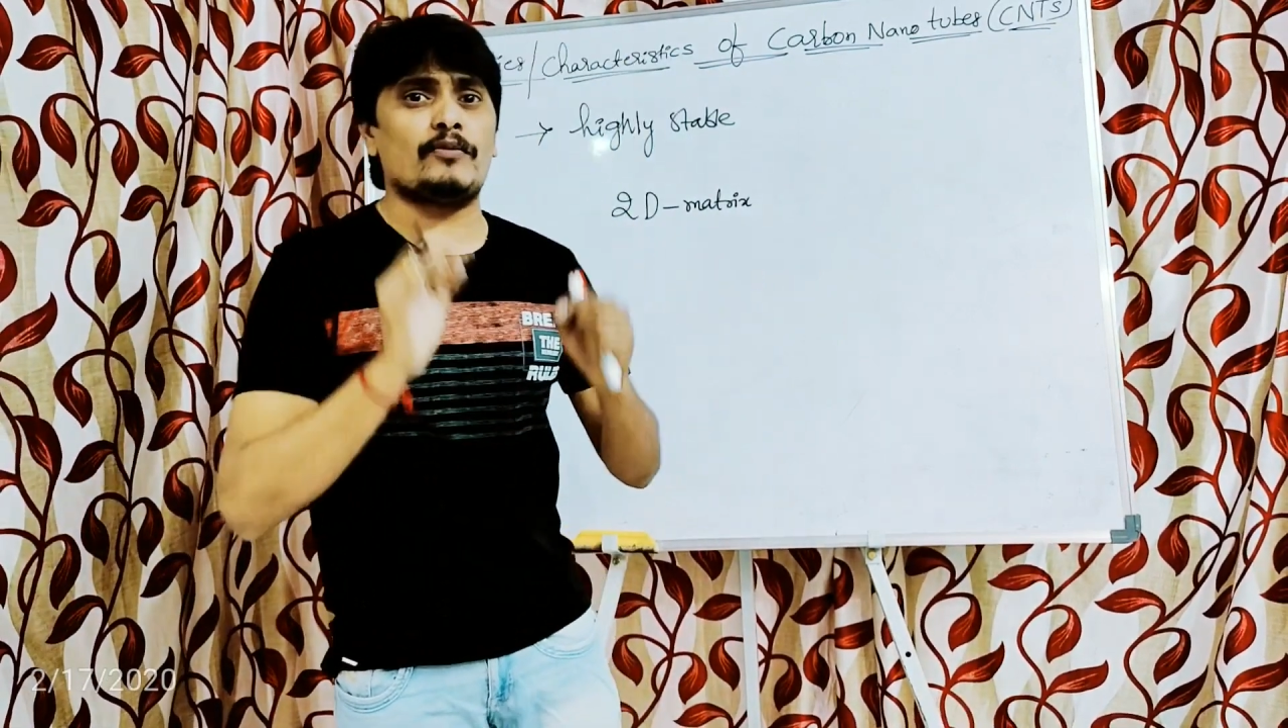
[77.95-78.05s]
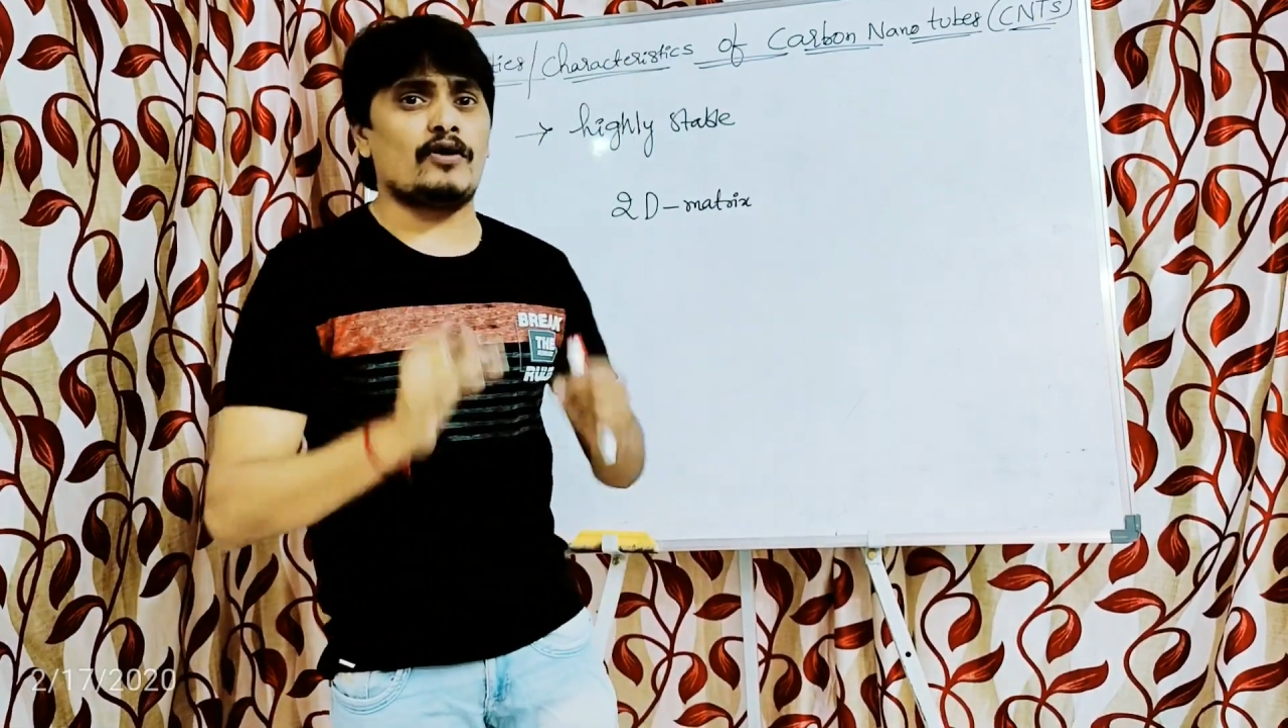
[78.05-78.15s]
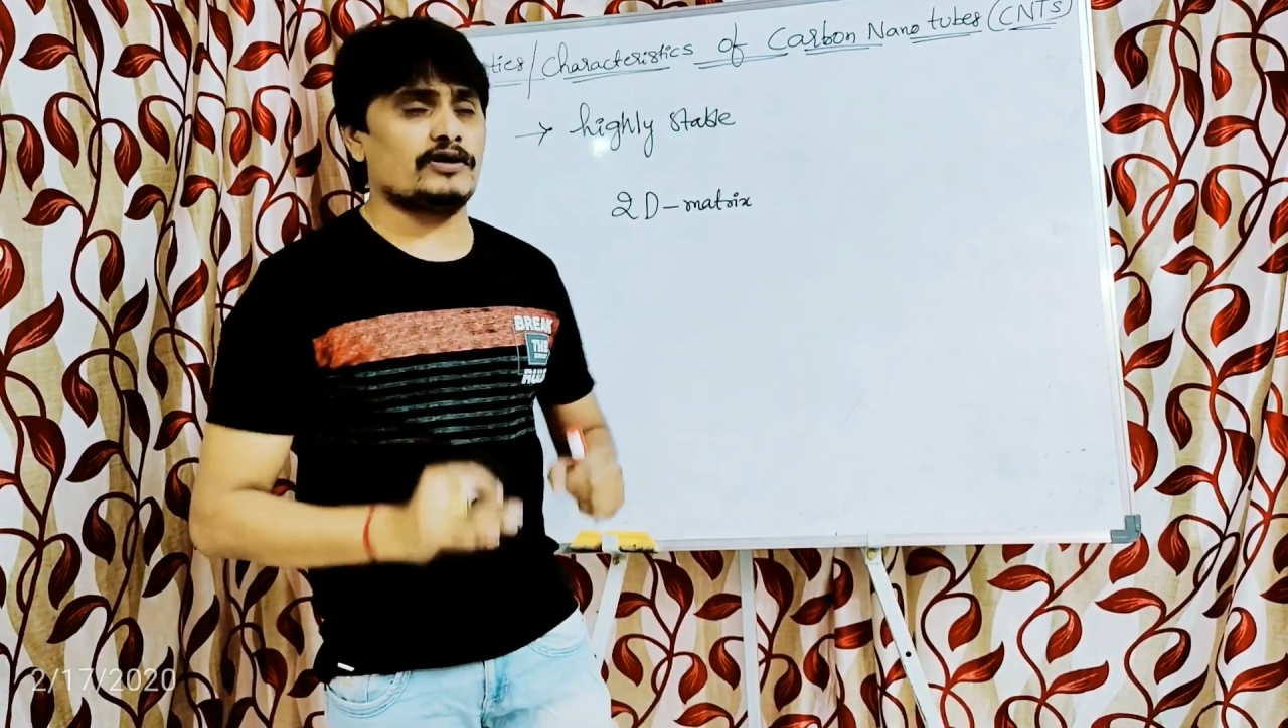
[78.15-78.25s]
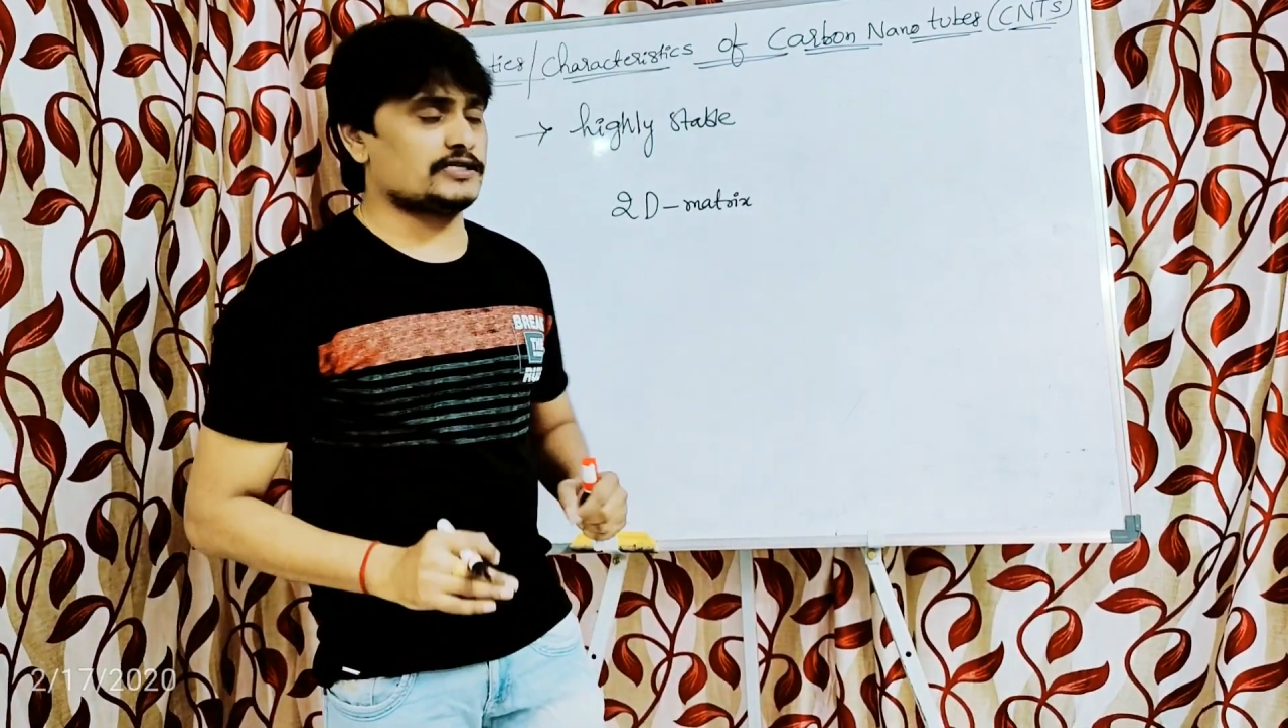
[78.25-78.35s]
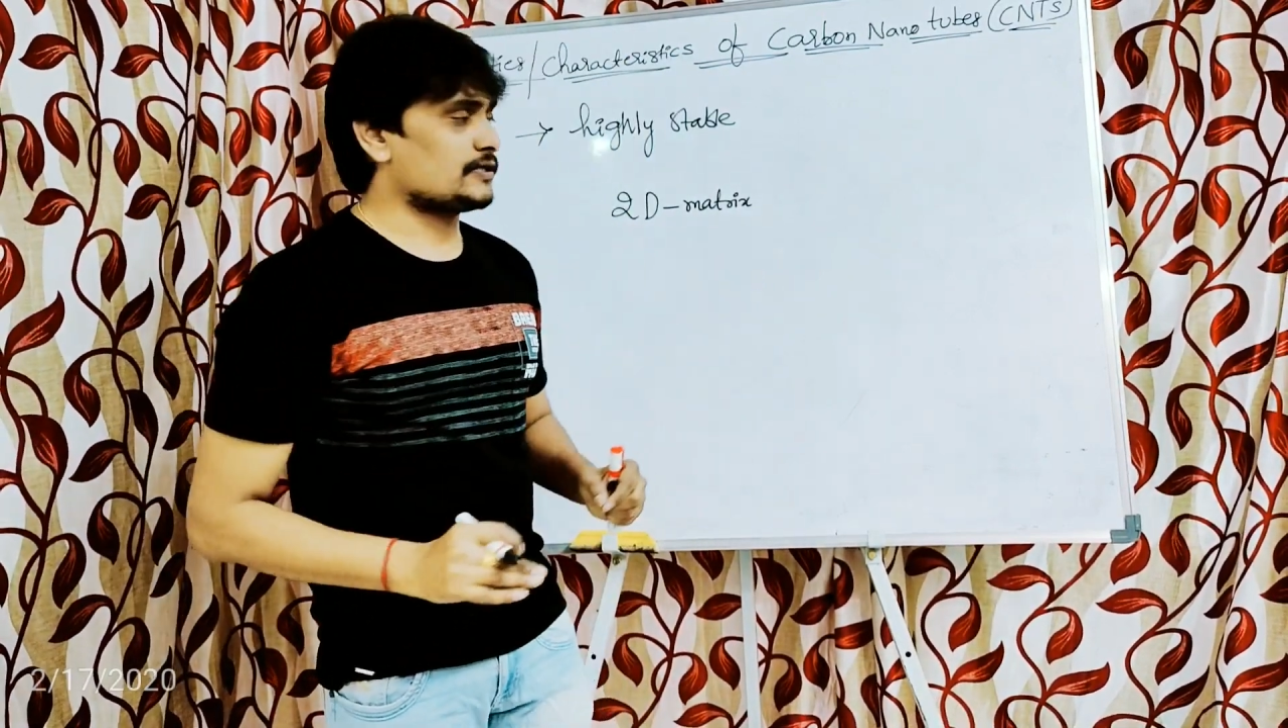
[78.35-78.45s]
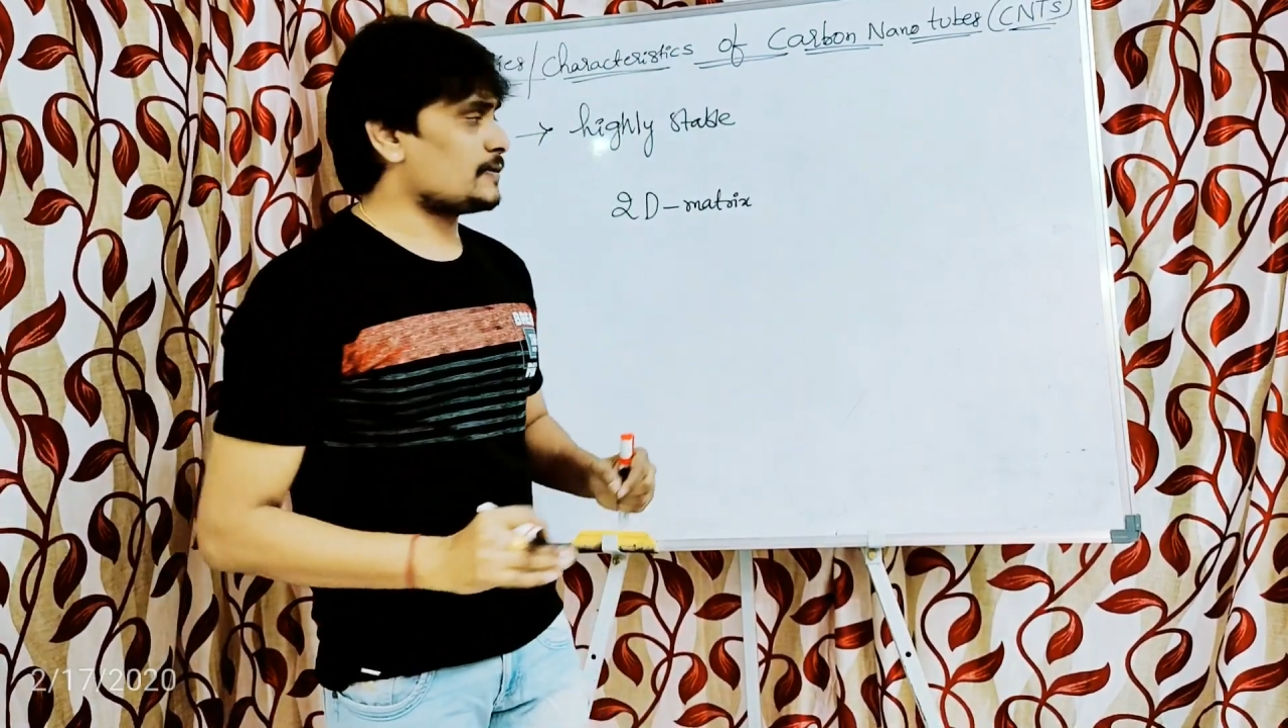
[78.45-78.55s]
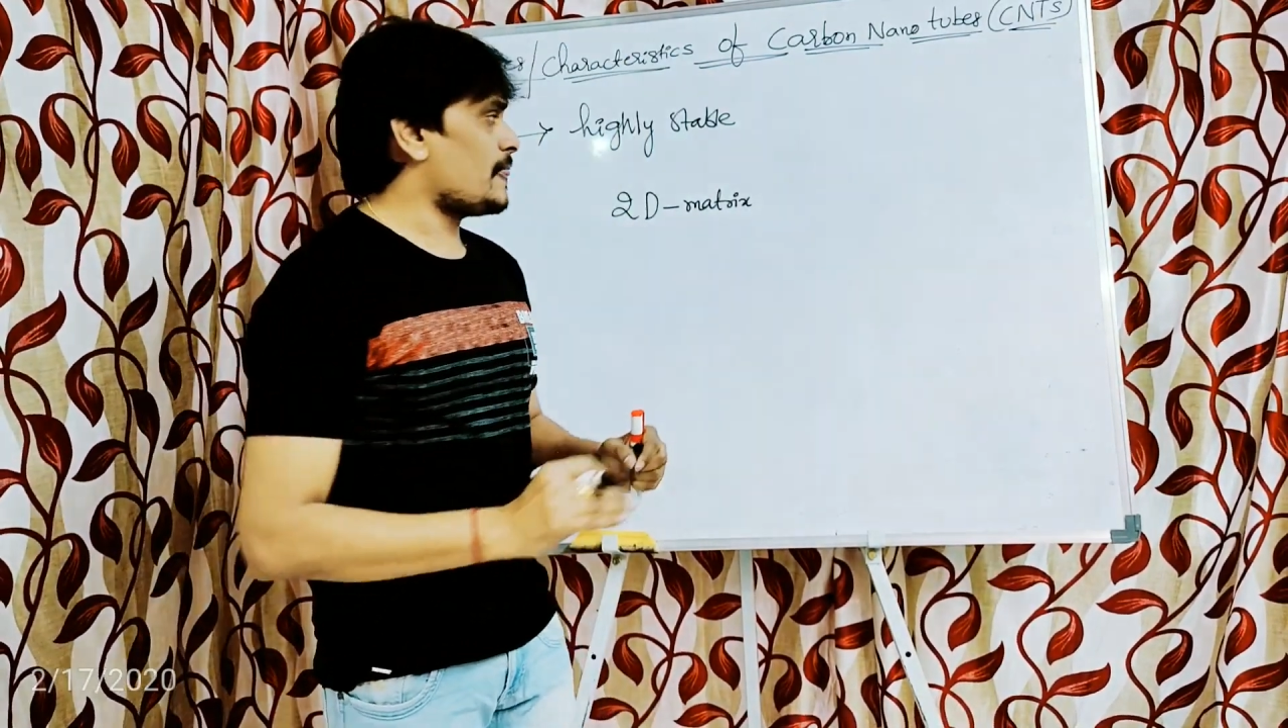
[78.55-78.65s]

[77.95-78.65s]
bonds.